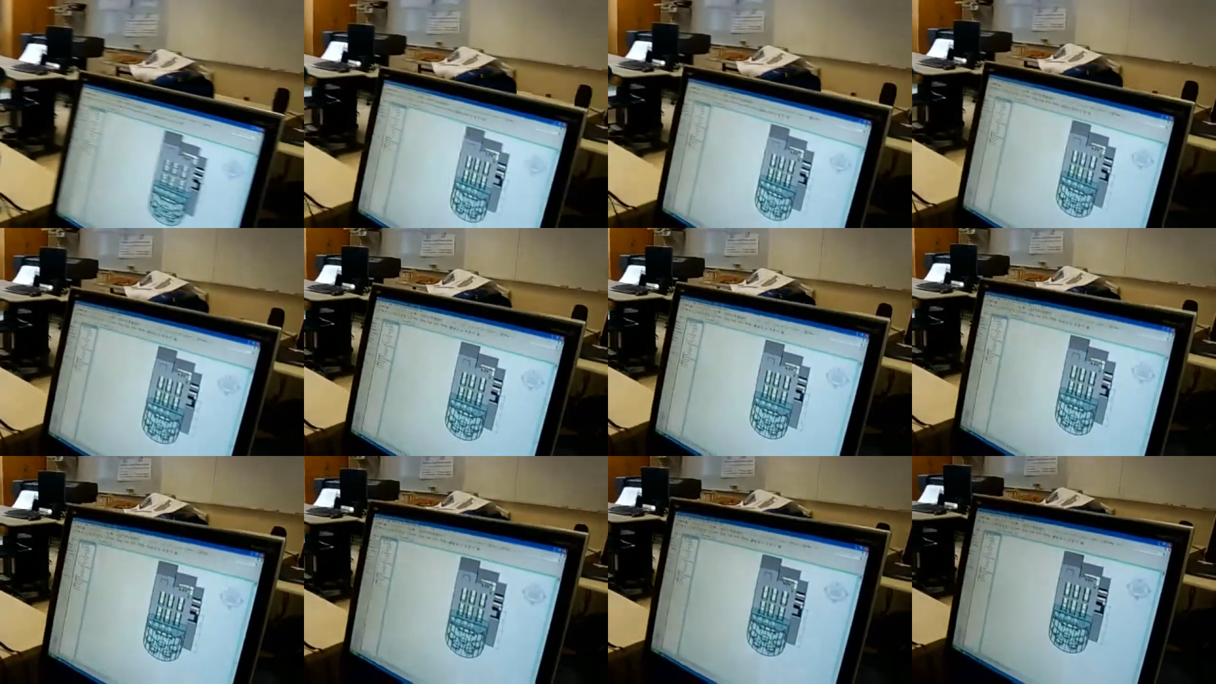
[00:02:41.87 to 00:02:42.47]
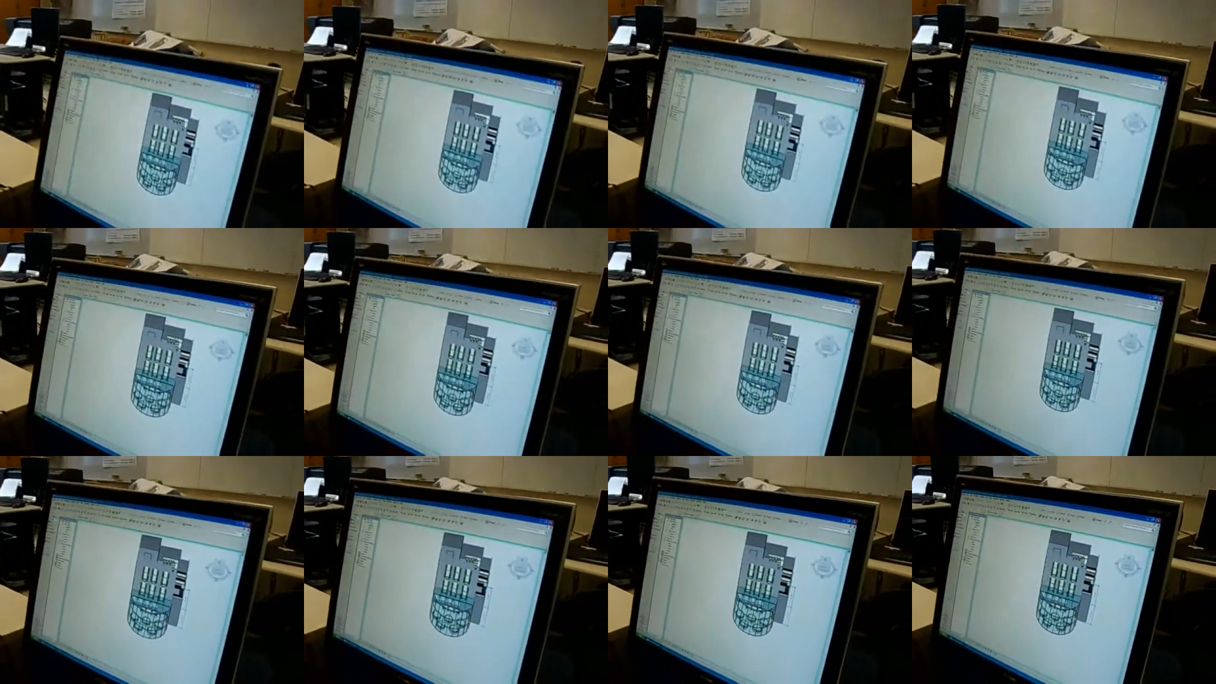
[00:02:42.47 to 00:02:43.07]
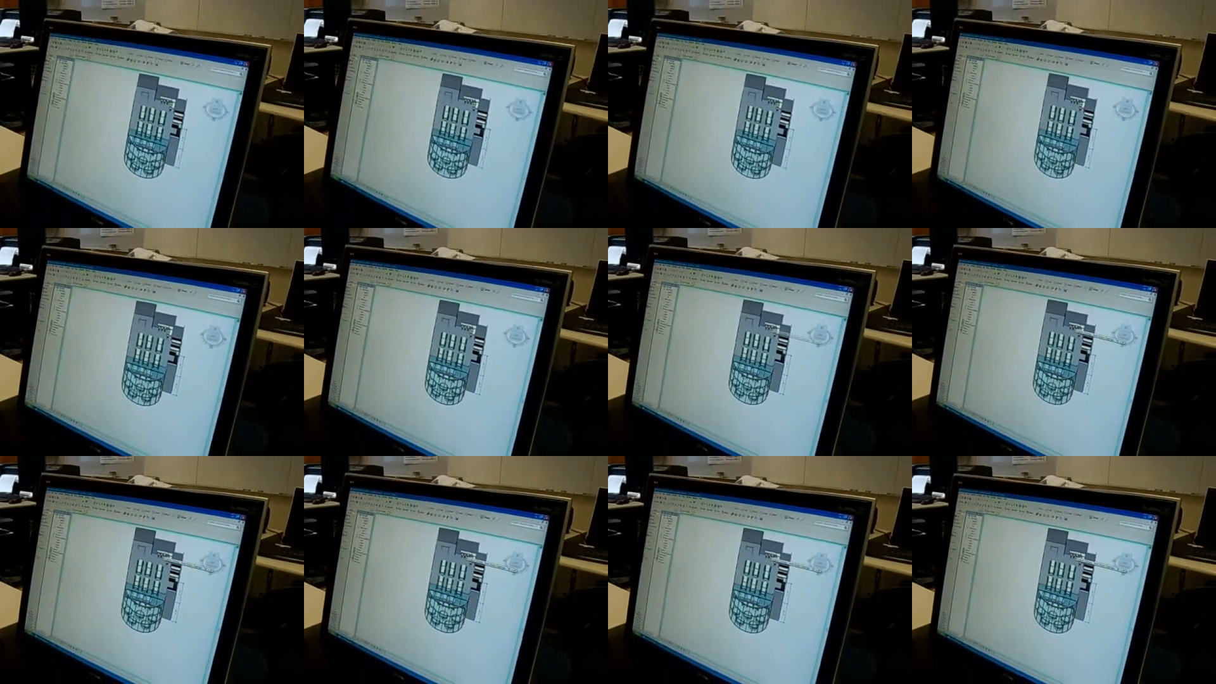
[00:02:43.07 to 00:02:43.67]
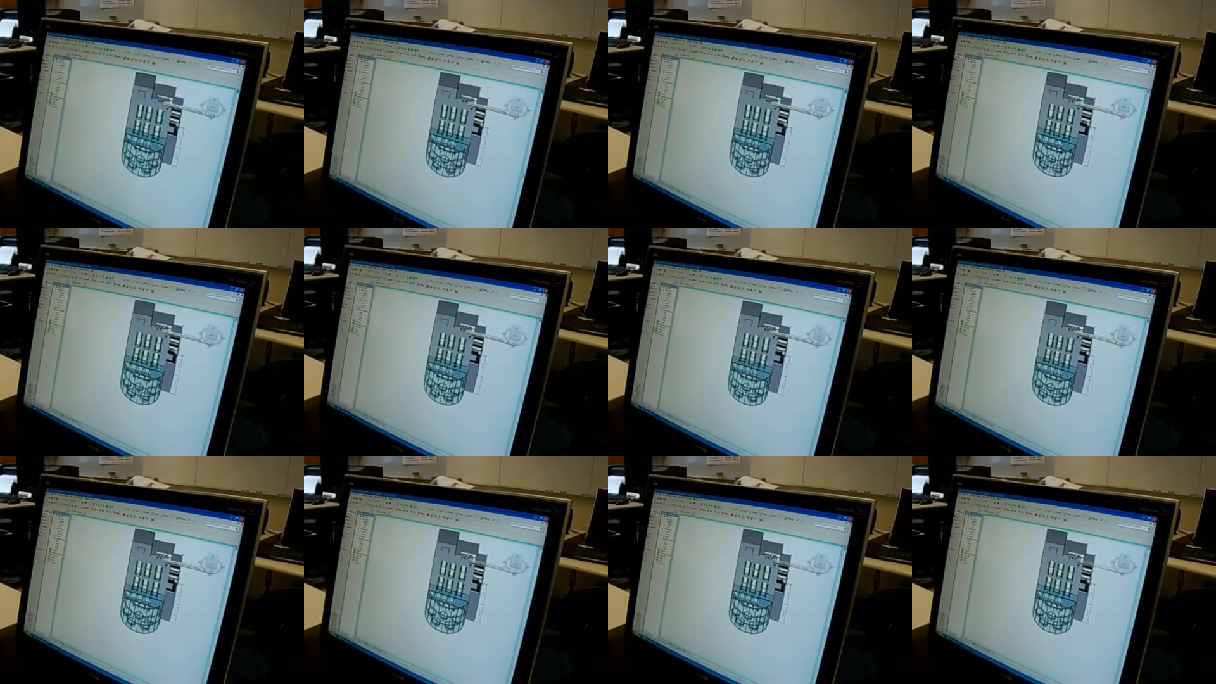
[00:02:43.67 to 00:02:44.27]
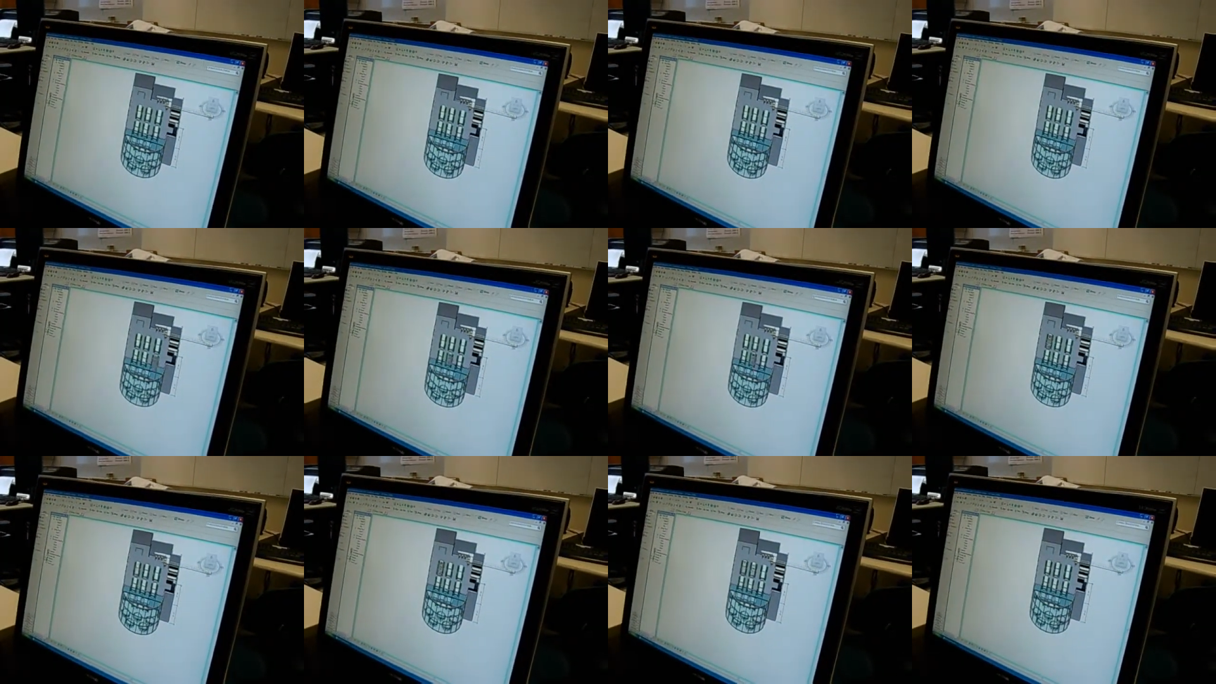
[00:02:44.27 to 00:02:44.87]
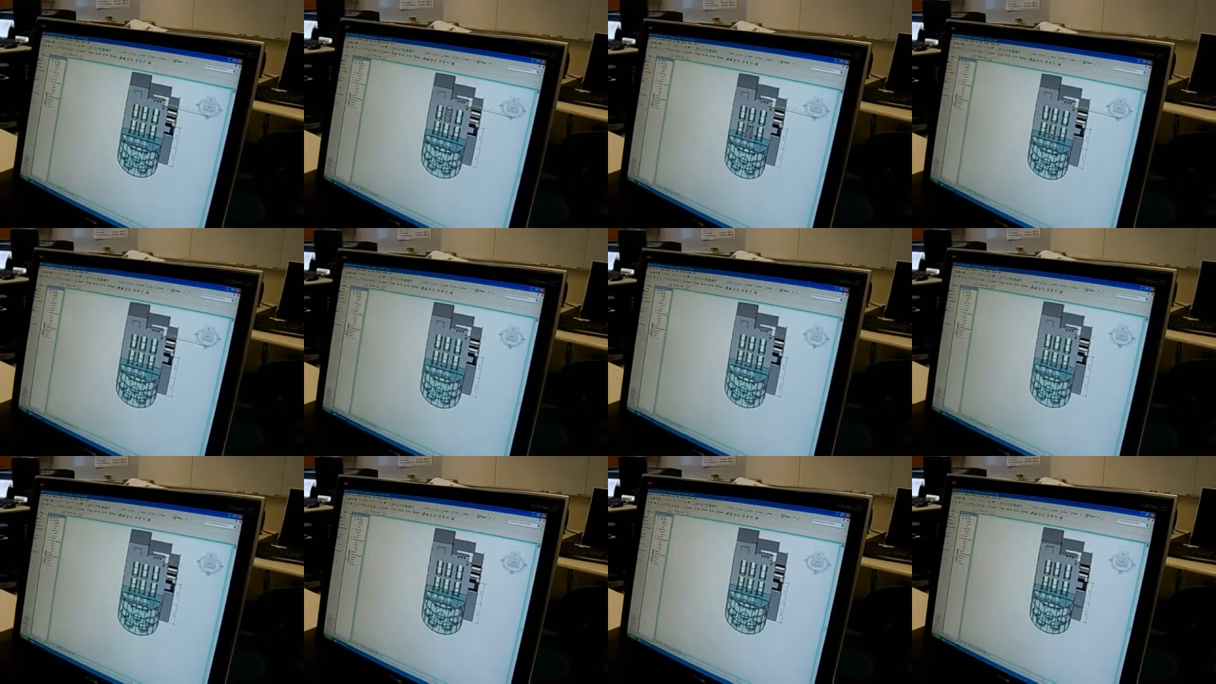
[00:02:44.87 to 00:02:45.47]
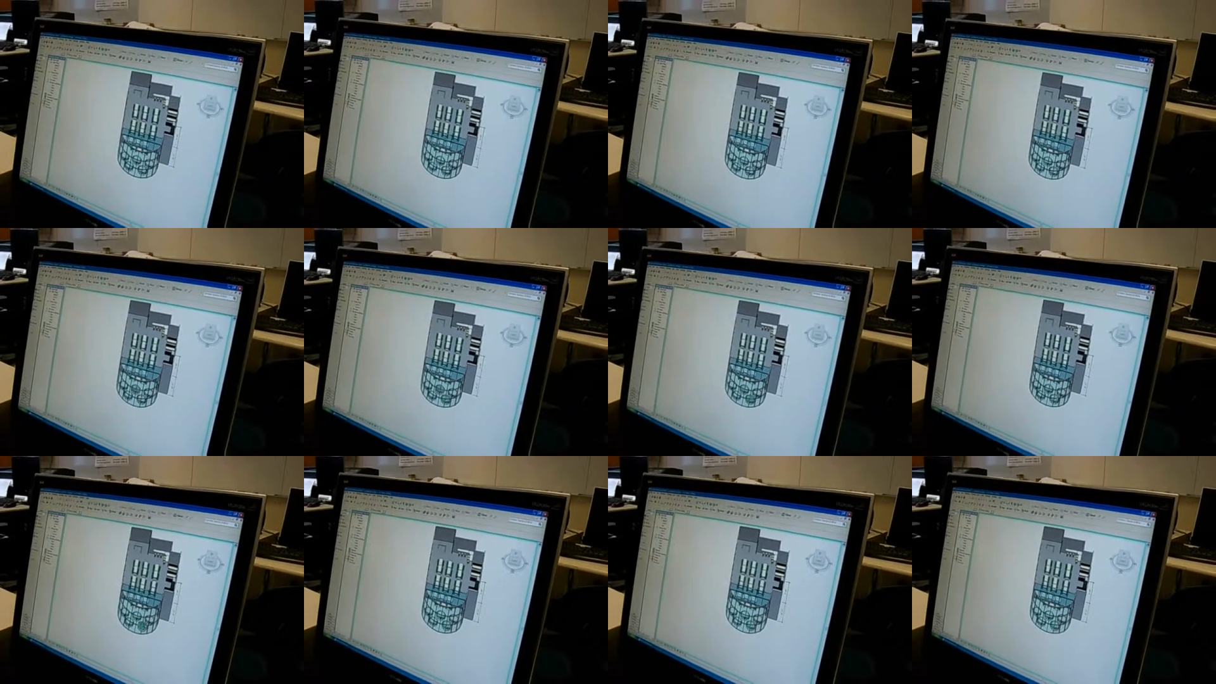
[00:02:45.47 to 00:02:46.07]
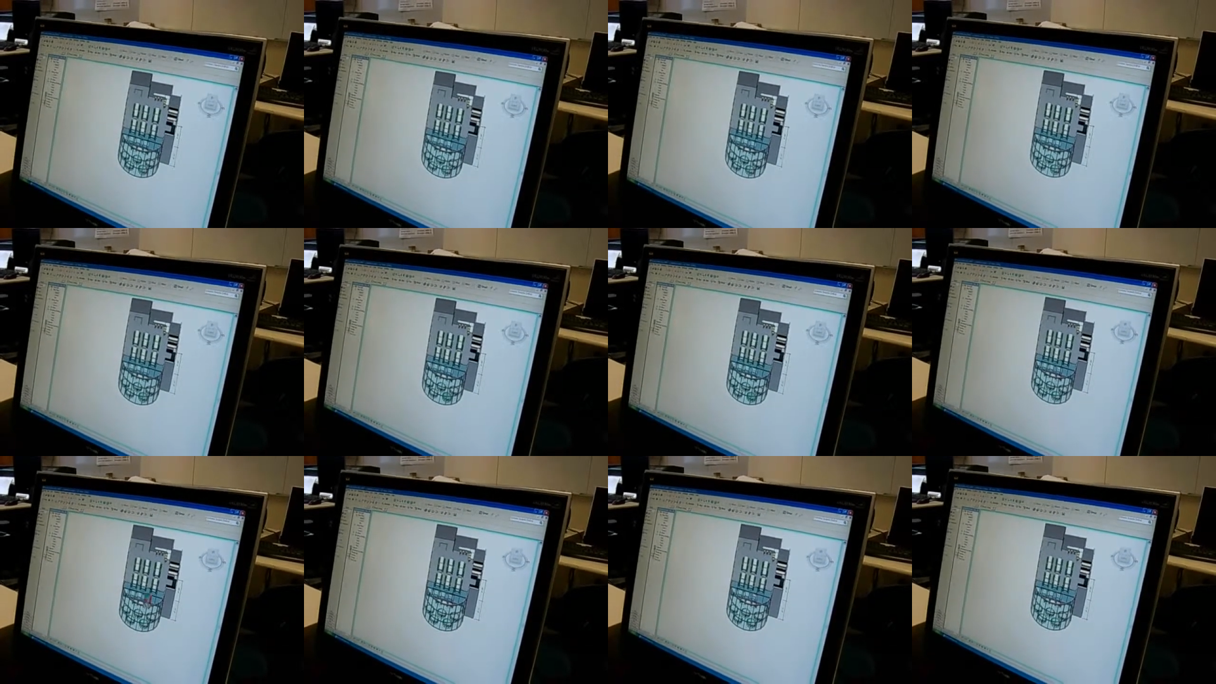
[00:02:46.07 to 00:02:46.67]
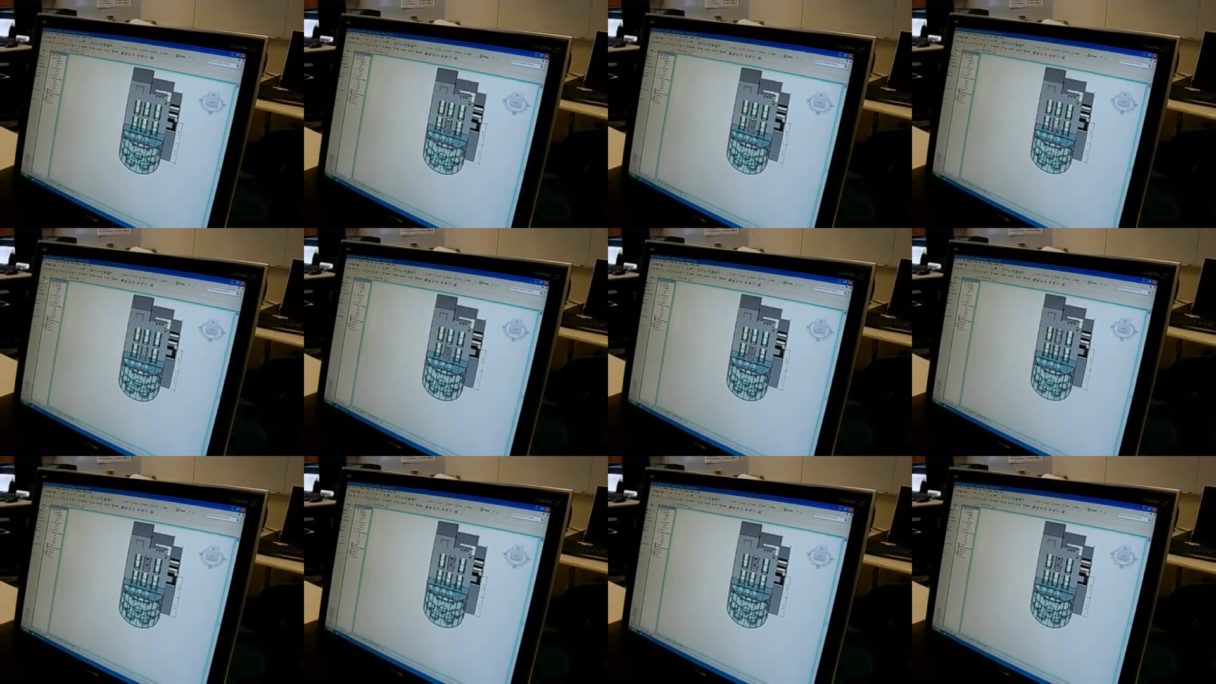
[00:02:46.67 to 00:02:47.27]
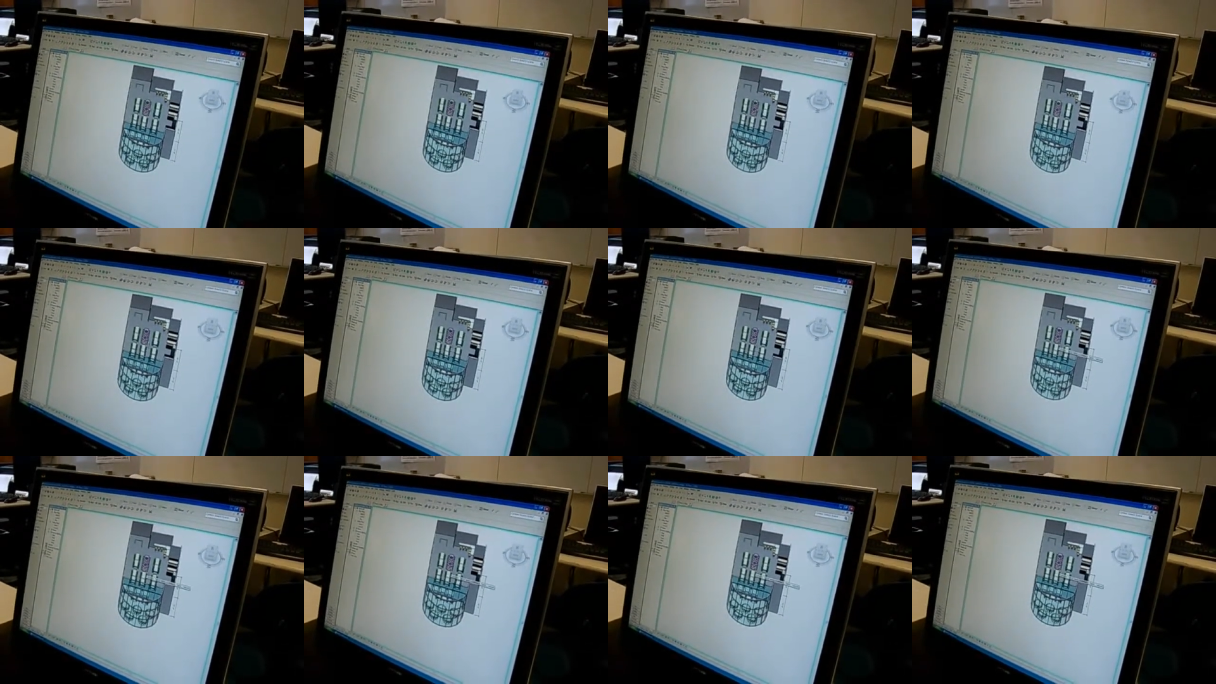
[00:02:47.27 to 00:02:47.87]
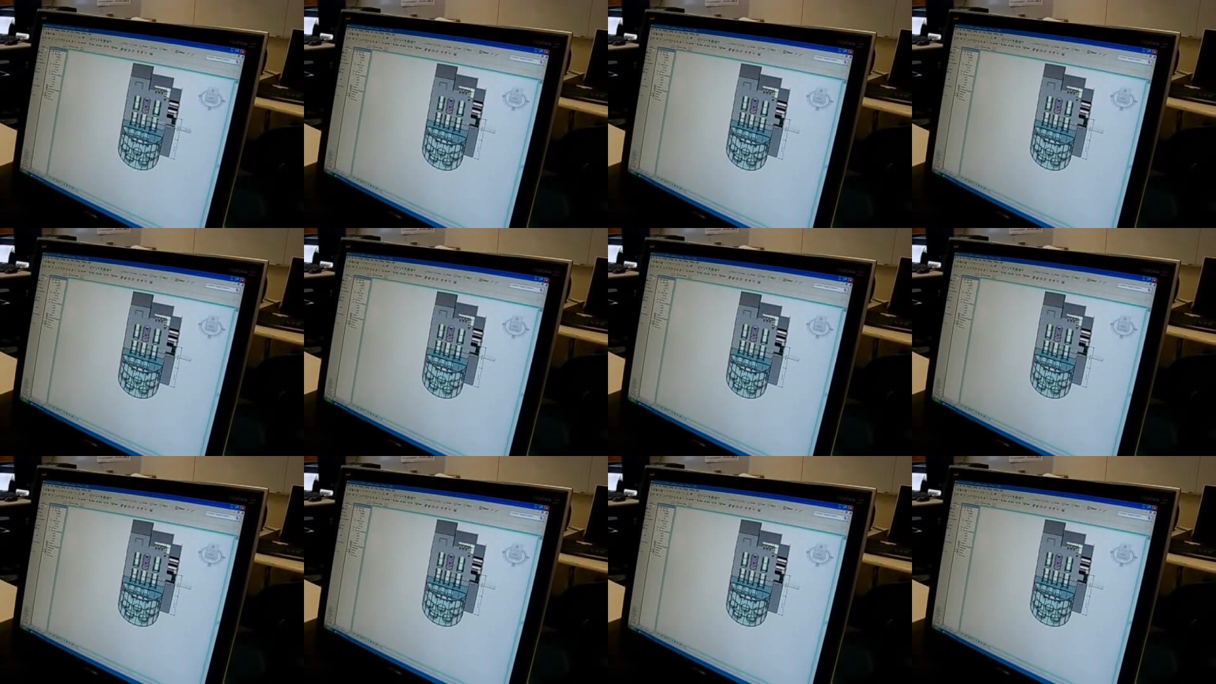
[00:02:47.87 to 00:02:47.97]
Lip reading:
(no speaker visible)